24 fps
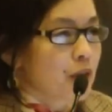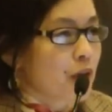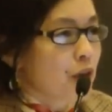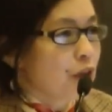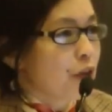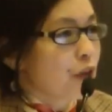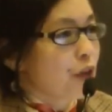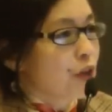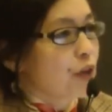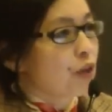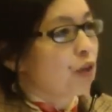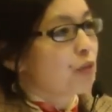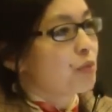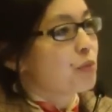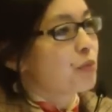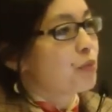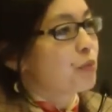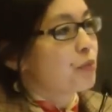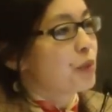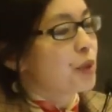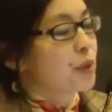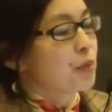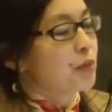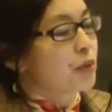other
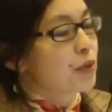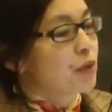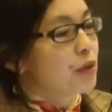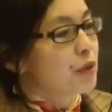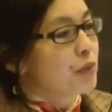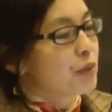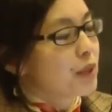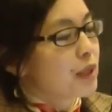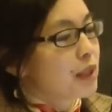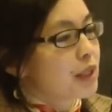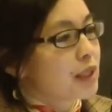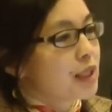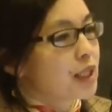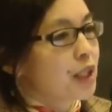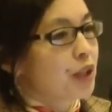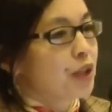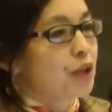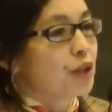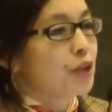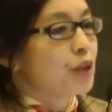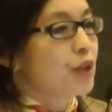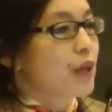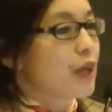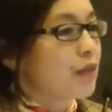people in the
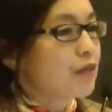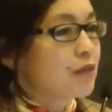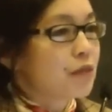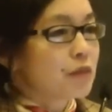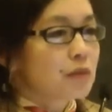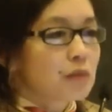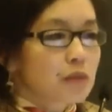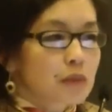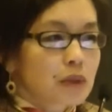military who have